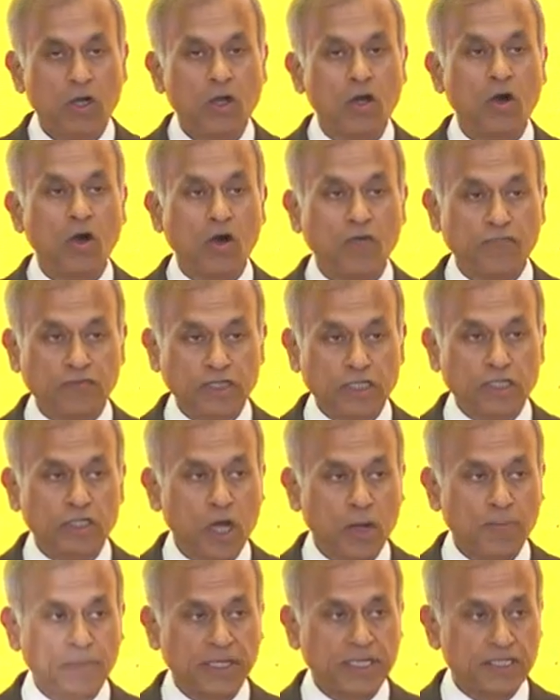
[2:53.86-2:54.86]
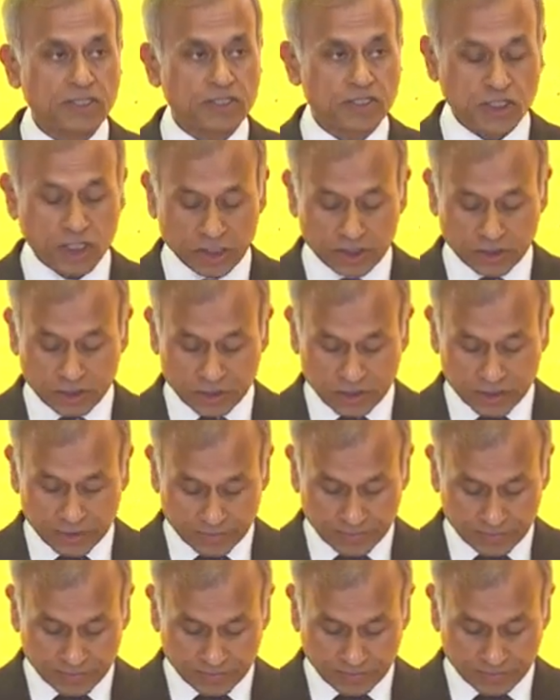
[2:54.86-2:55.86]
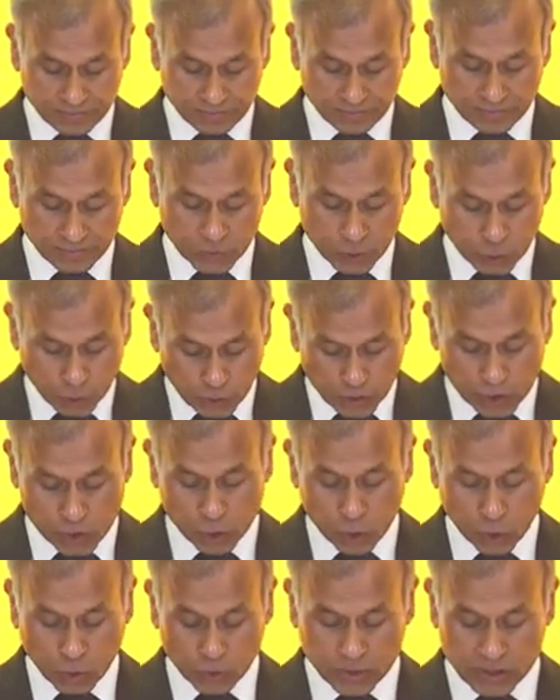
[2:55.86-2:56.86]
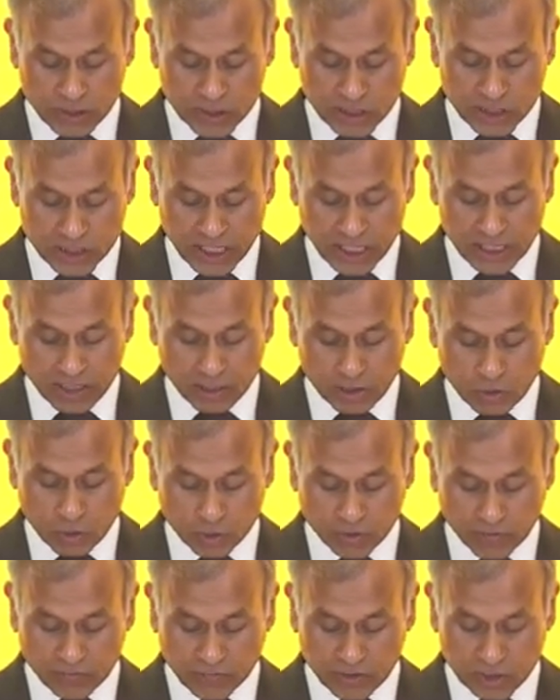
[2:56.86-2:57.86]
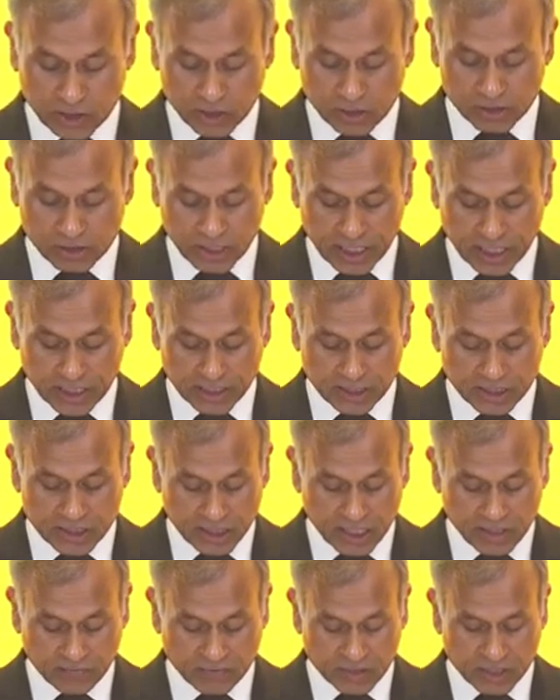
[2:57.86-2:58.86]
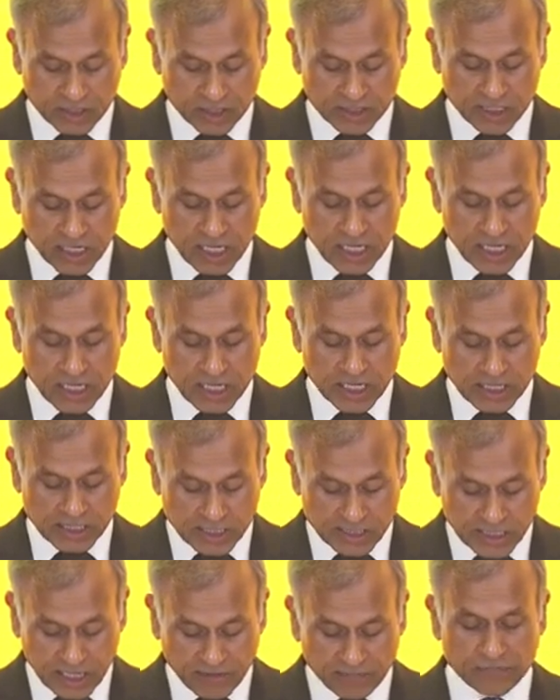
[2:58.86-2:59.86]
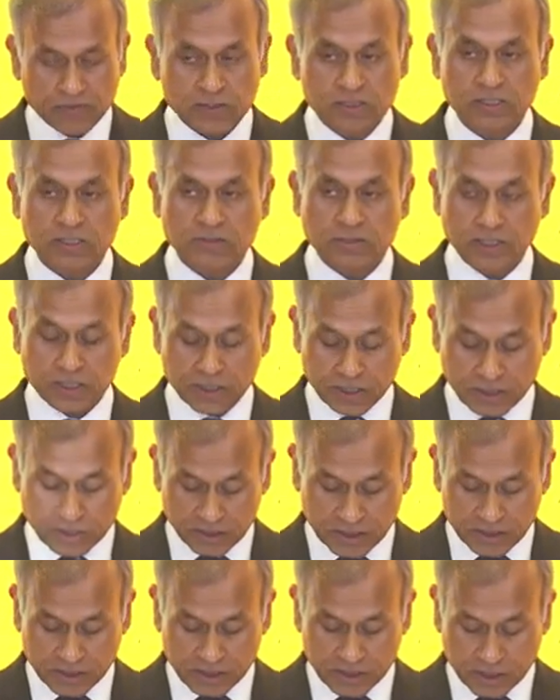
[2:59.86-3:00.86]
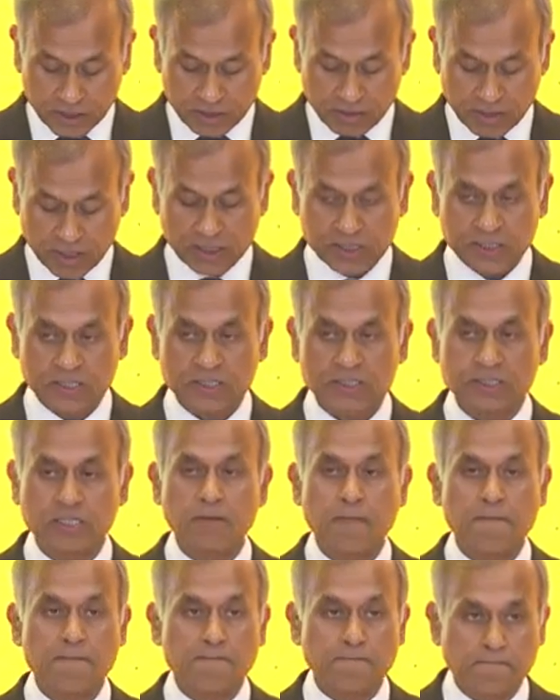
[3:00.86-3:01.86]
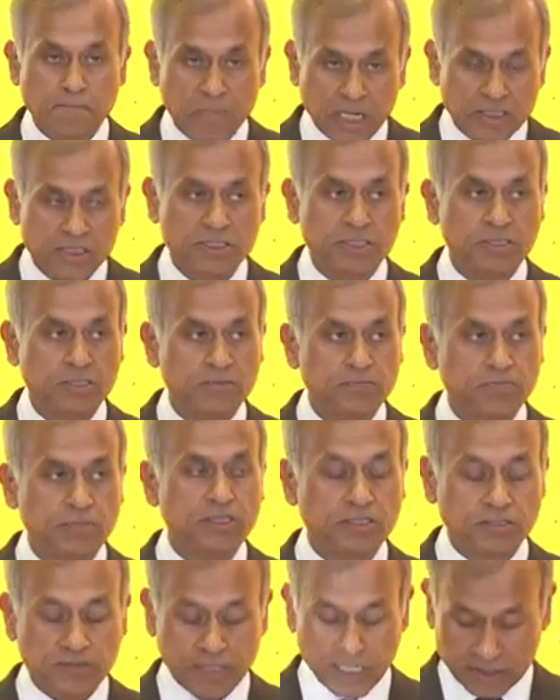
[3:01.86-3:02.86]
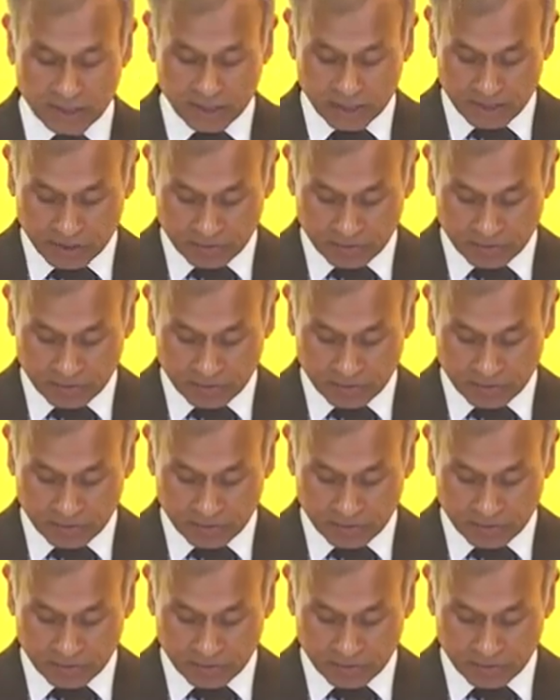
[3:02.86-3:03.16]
of economic exchange. To ensure the sustained growth of digital trade and services, several critical considerations must be addressed.